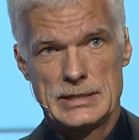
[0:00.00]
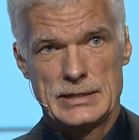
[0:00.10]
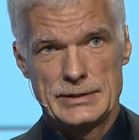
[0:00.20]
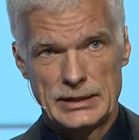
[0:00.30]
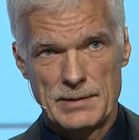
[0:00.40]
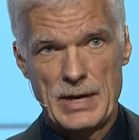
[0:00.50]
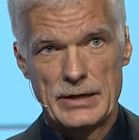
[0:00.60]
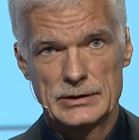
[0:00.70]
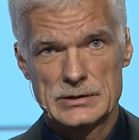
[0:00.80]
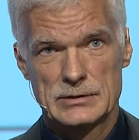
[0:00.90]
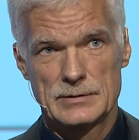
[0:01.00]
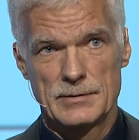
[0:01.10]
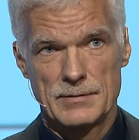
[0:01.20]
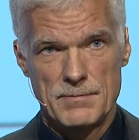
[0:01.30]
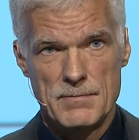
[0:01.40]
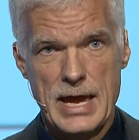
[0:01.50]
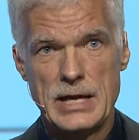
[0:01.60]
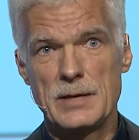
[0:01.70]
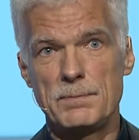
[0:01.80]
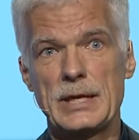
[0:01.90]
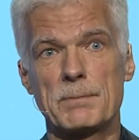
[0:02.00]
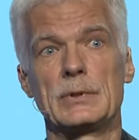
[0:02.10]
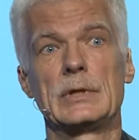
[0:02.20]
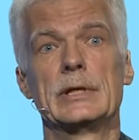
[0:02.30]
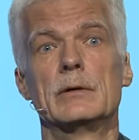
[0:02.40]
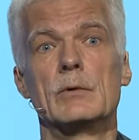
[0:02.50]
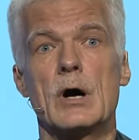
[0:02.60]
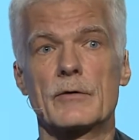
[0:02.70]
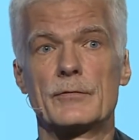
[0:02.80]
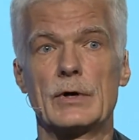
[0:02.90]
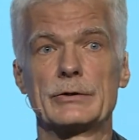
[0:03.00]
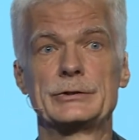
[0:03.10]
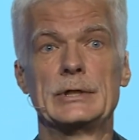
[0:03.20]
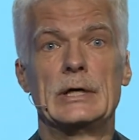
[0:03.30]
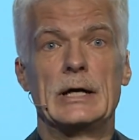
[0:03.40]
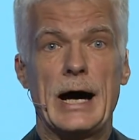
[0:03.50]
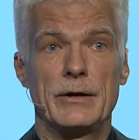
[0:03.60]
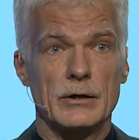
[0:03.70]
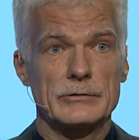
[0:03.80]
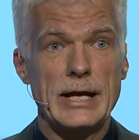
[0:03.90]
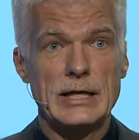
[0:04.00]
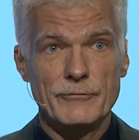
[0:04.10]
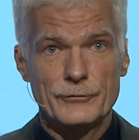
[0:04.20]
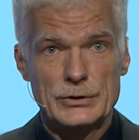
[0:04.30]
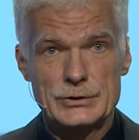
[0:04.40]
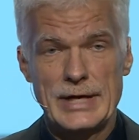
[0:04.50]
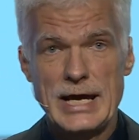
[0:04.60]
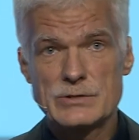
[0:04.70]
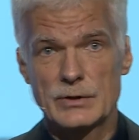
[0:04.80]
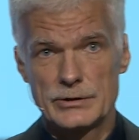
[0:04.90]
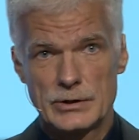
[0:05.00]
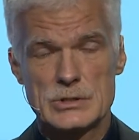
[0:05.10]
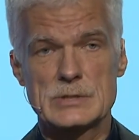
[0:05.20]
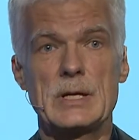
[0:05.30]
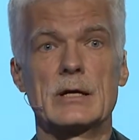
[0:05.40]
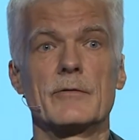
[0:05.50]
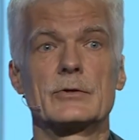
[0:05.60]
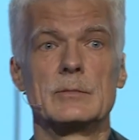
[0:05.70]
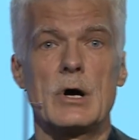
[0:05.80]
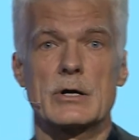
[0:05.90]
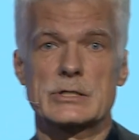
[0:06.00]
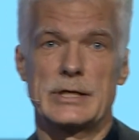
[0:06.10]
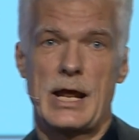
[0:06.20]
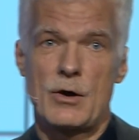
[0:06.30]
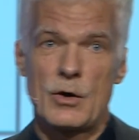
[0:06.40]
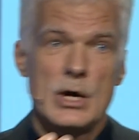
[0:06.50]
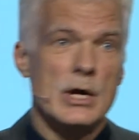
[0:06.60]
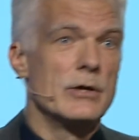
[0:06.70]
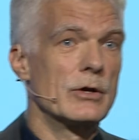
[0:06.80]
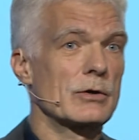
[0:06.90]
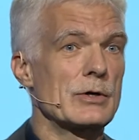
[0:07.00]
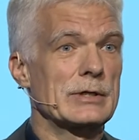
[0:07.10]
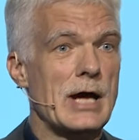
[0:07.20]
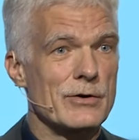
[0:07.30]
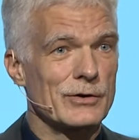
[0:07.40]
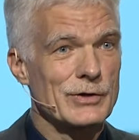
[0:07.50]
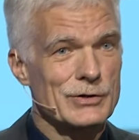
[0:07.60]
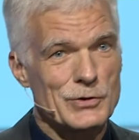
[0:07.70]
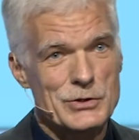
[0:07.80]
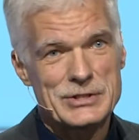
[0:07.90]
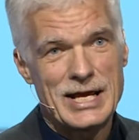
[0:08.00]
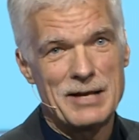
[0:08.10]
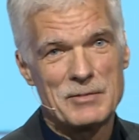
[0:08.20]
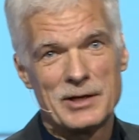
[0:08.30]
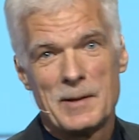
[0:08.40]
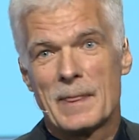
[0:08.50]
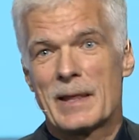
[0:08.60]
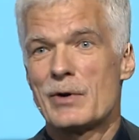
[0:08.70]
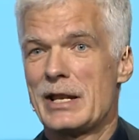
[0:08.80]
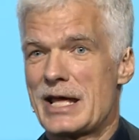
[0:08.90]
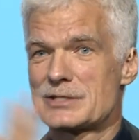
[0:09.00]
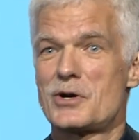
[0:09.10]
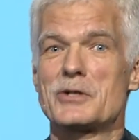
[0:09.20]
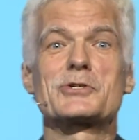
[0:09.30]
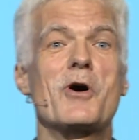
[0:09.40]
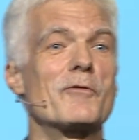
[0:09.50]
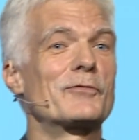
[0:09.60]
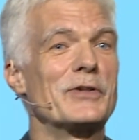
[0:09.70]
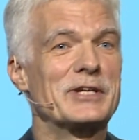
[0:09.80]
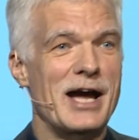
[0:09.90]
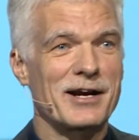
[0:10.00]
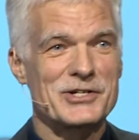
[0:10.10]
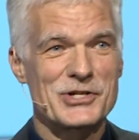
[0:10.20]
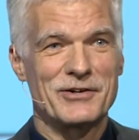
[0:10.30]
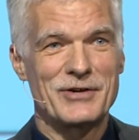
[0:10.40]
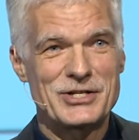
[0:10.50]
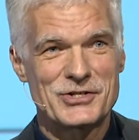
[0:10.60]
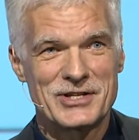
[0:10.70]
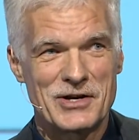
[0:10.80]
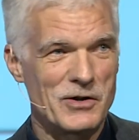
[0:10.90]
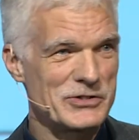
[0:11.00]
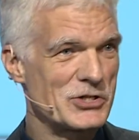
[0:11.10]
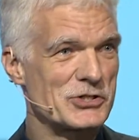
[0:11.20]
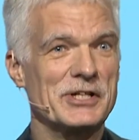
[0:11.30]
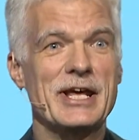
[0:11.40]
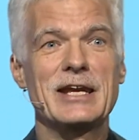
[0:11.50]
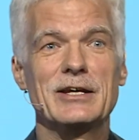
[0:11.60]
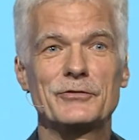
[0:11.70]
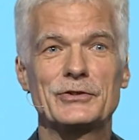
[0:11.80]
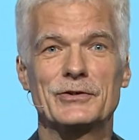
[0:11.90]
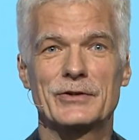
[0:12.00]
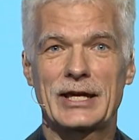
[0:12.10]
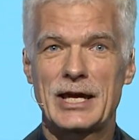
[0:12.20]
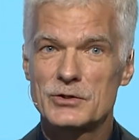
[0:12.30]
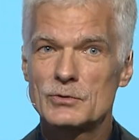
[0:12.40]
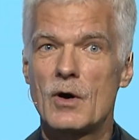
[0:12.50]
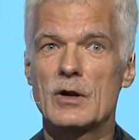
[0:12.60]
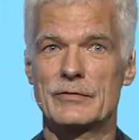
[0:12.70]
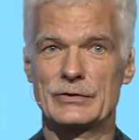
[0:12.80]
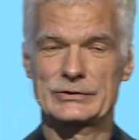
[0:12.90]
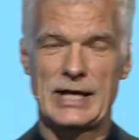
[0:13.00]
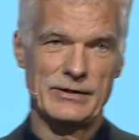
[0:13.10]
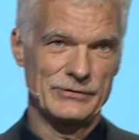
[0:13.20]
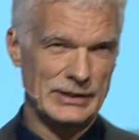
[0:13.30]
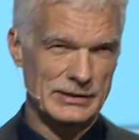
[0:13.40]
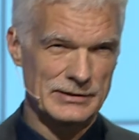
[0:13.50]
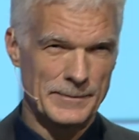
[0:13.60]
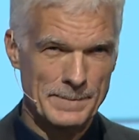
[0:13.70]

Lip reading: Think about this. Many people in the workforce are not ready even for today's world, not to speak of tomorrow's. And I know you're not going to tell me, well, that's all solved for the younger generation. They're all digital natives. They can do all of those kind of things.